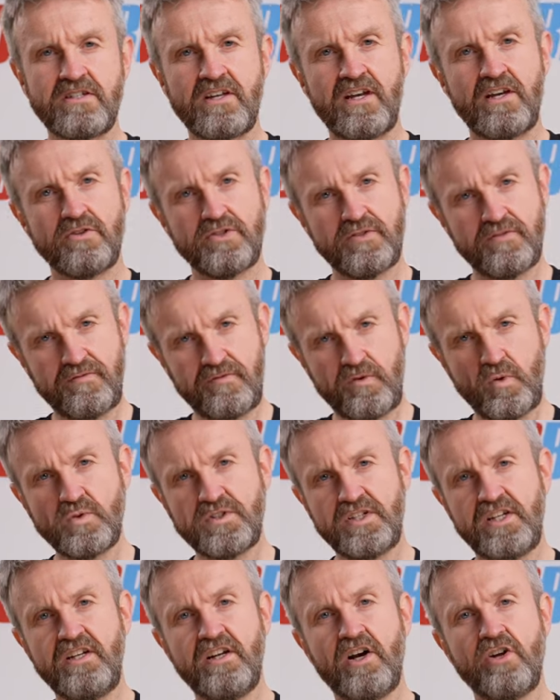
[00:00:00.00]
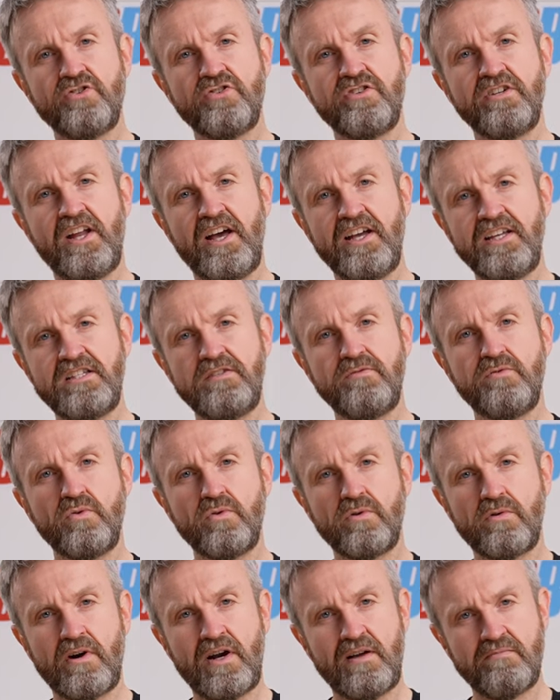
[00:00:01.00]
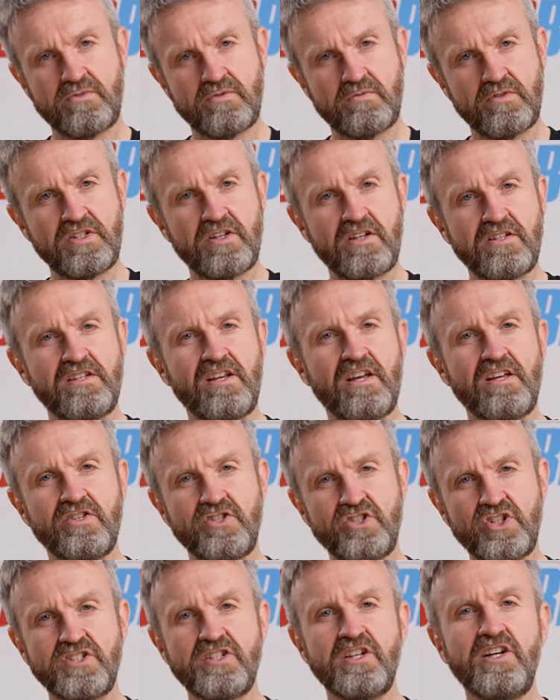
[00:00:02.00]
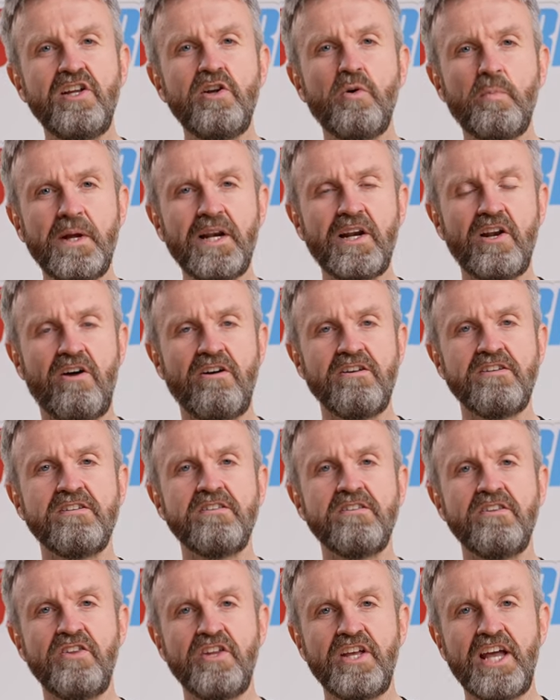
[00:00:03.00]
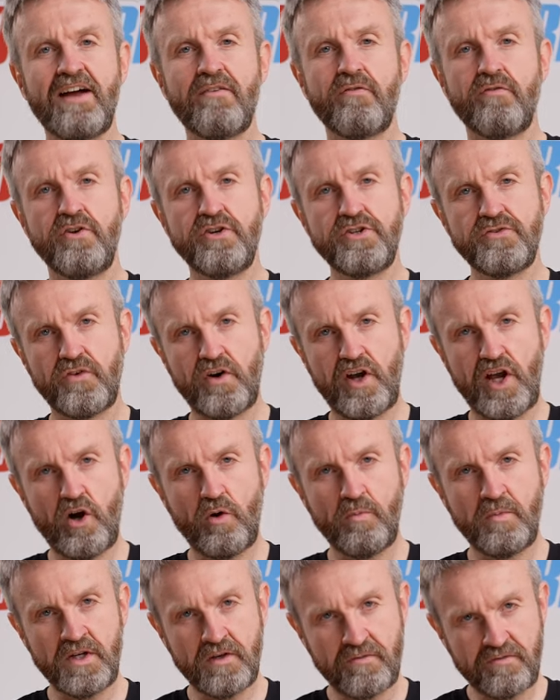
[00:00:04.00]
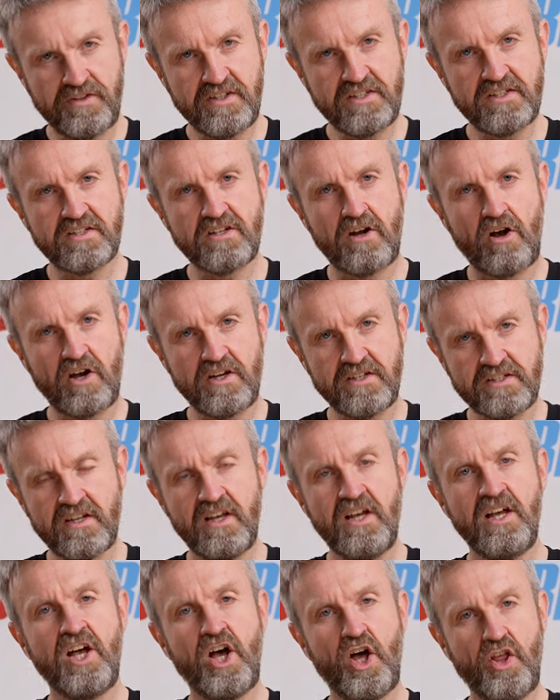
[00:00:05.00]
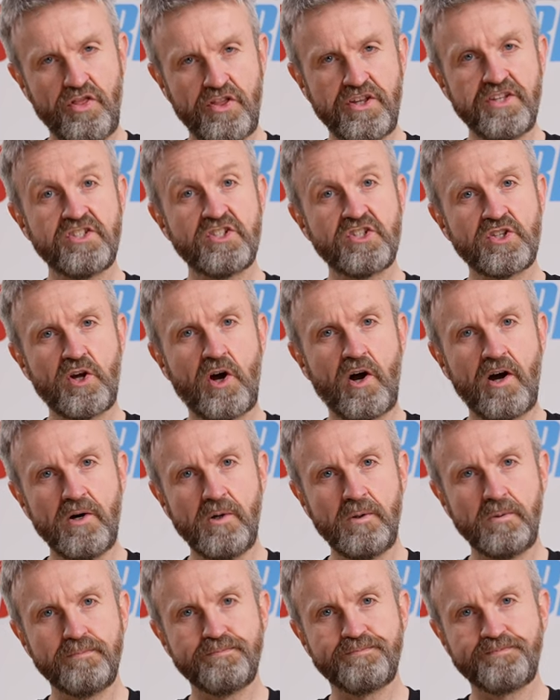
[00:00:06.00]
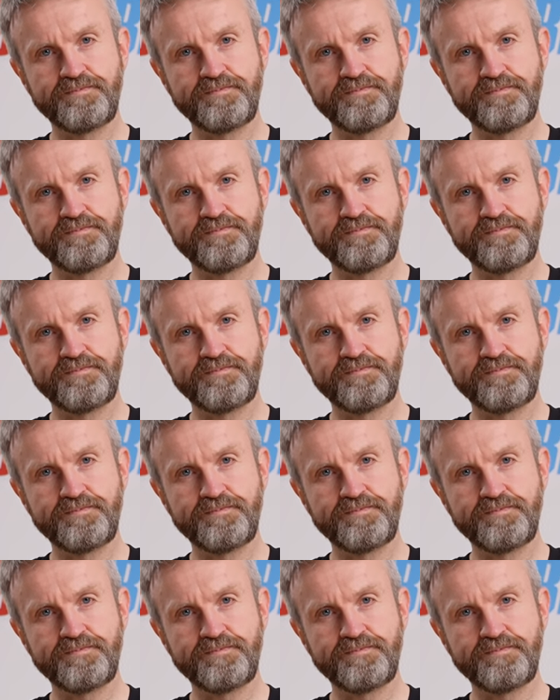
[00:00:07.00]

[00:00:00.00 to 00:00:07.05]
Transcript: scales at 1484 grams, which I'd say is just a little bit lighter than the average for a helmet of this size and this style.